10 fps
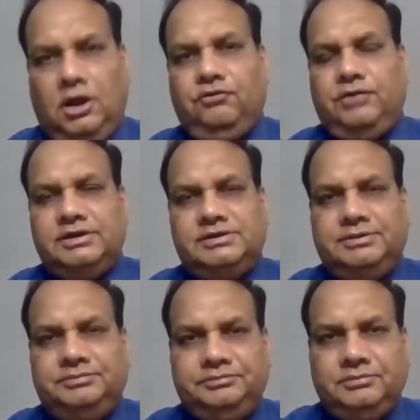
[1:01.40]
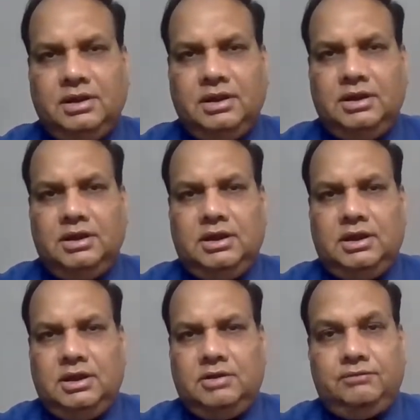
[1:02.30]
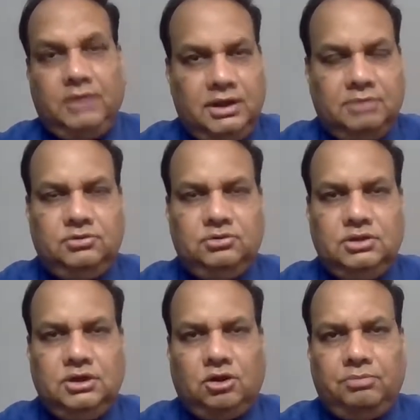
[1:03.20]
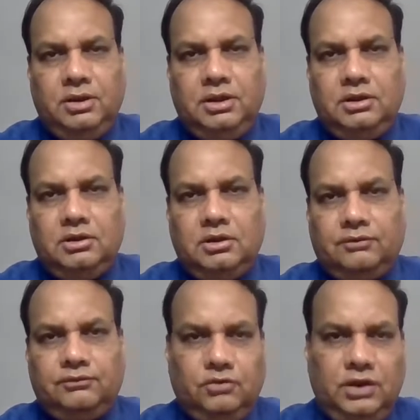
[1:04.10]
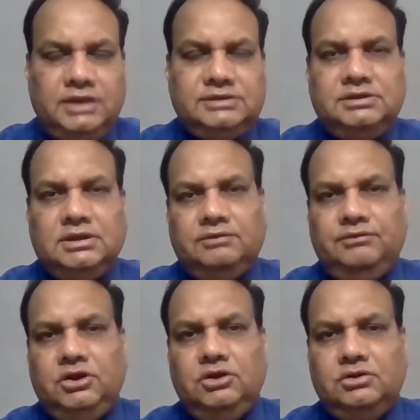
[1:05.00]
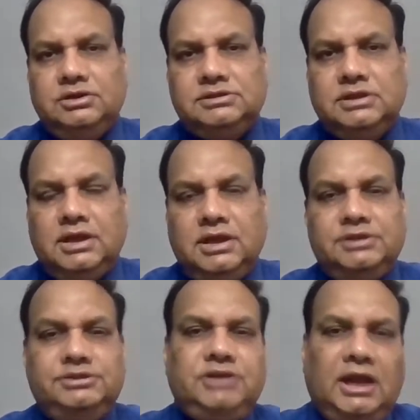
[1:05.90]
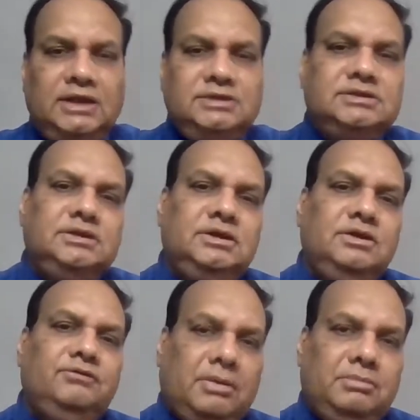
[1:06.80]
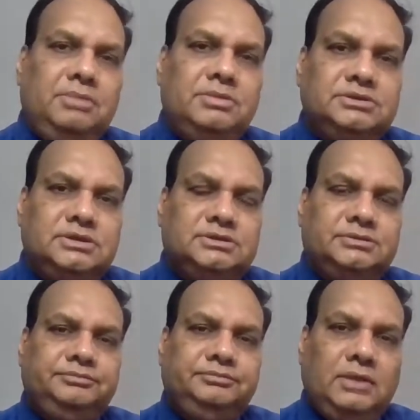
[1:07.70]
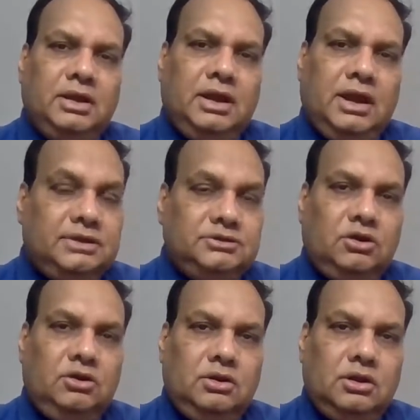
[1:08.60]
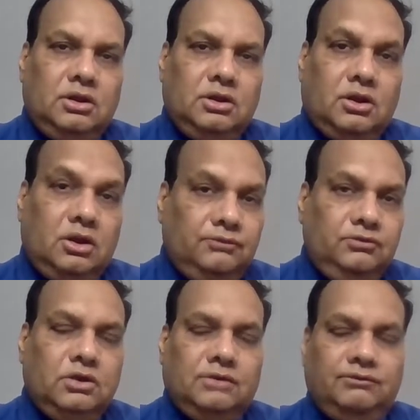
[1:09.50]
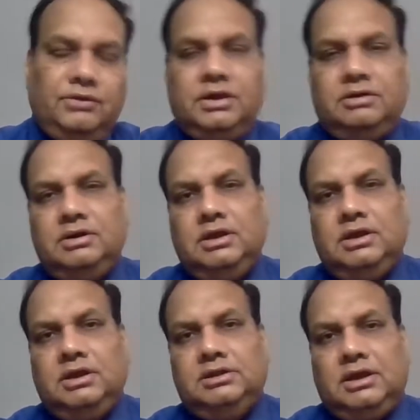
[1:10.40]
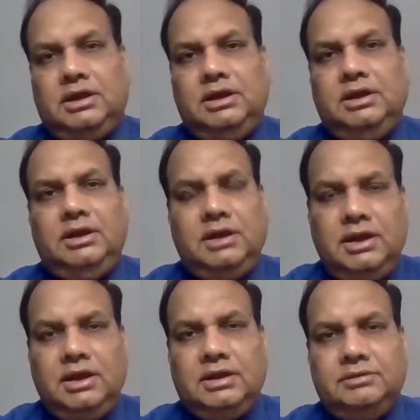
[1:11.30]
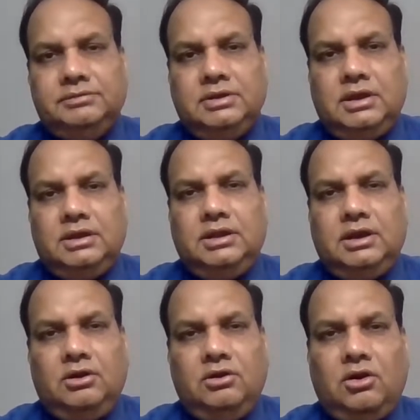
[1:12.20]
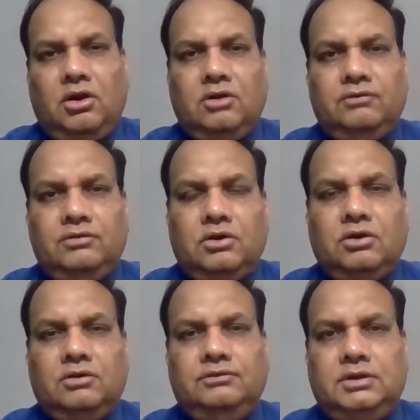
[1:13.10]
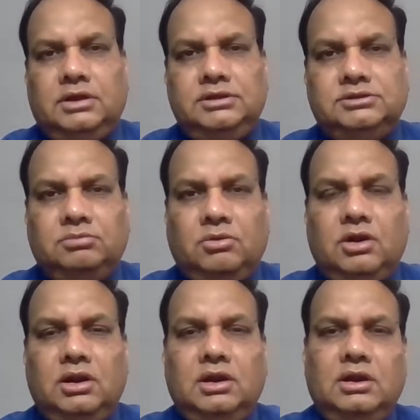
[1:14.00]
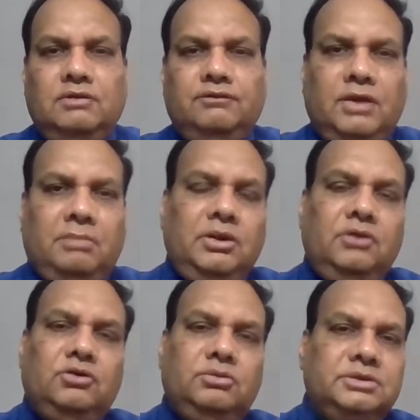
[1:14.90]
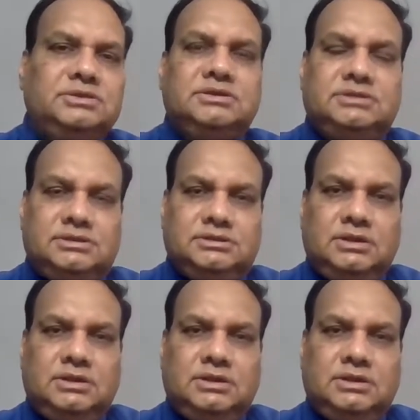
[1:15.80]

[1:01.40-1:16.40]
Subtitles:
friends, welcome to the topic of today's video is challenges in family business. As all of you are aware that in India there are a lot of small family-owned businesses.